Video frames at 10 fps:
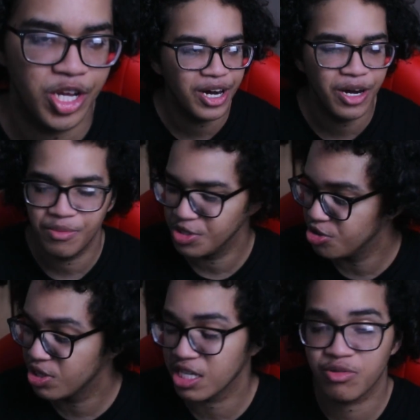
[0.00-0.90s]

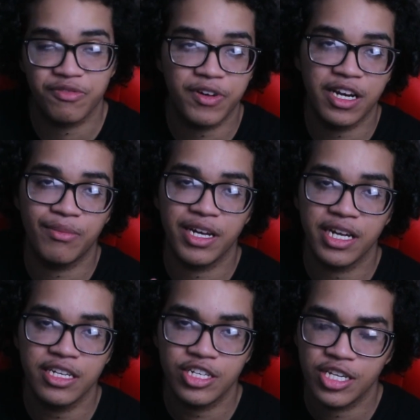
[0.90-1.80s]
You guys want to find out my
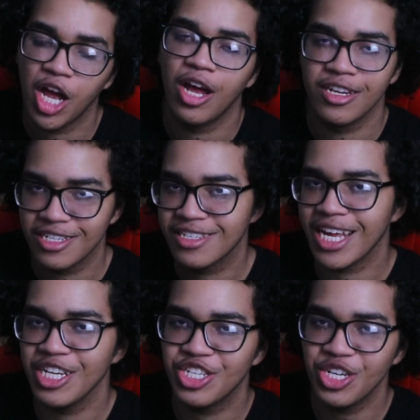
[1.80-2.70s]
age?
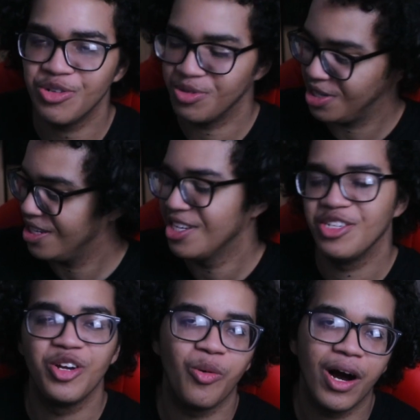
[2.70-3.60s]
Stay tuned.
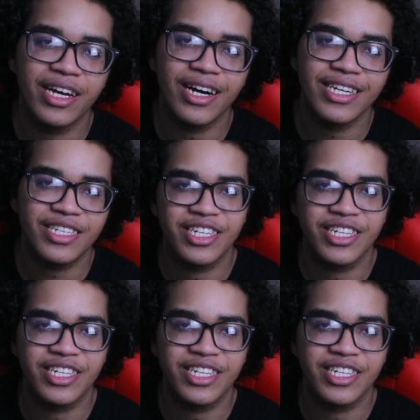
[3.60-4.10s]
You know why, guys?